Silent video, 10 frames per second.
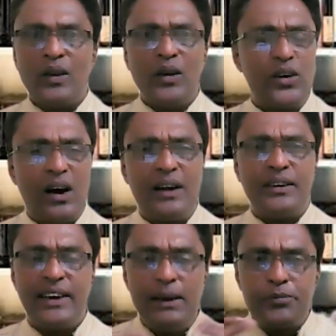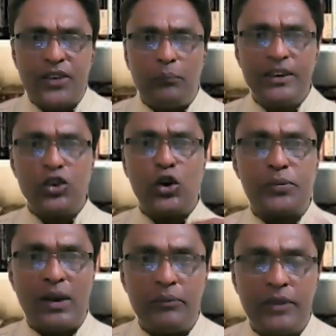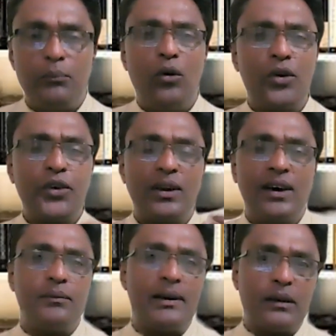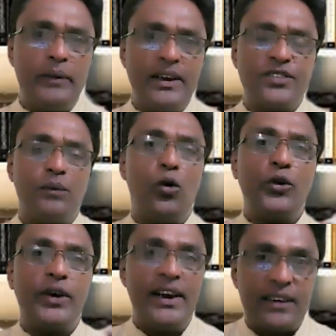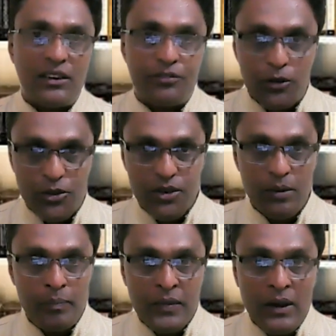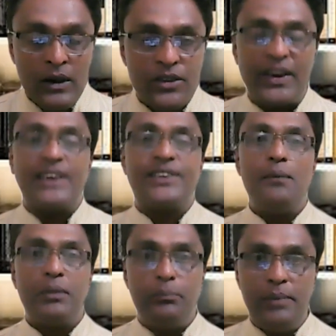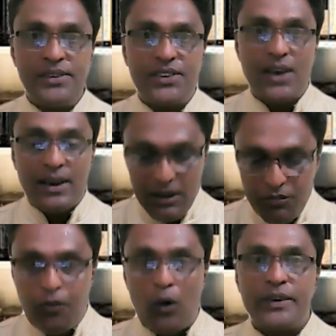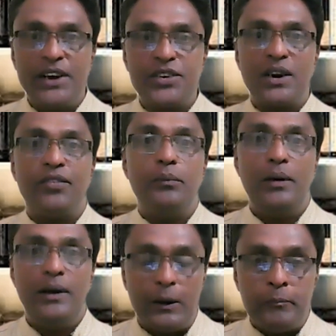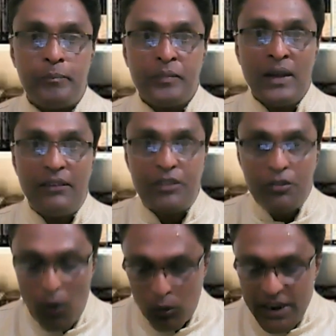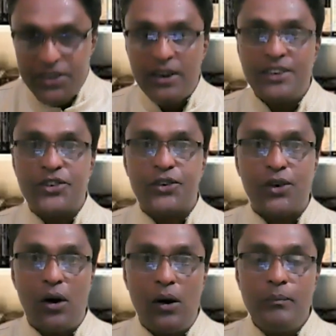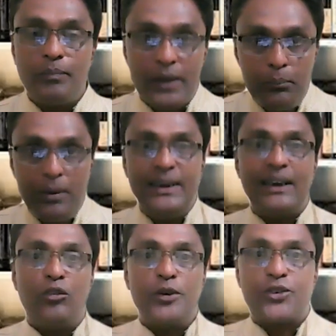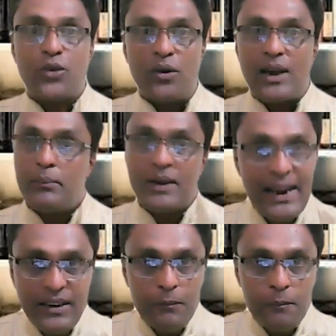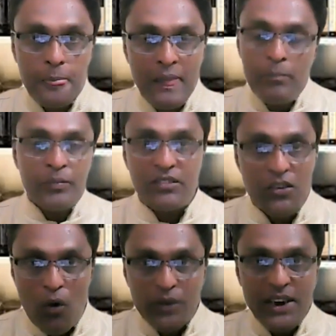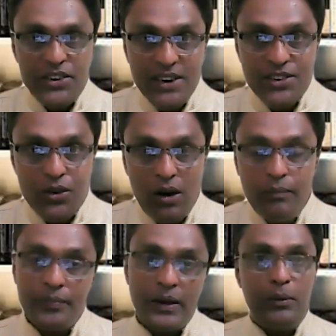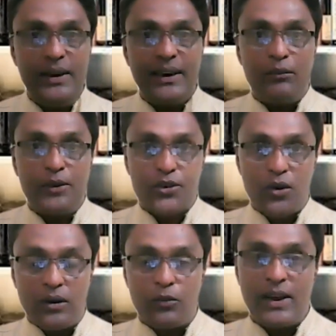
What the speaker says: you keep stumbling. The more you learn mathematics, the more you get confused. For example, basics are like foundation of a building. If the foundation is strong, the building will be stronger. Am I right? If the foundation is strong, the building will be stronger.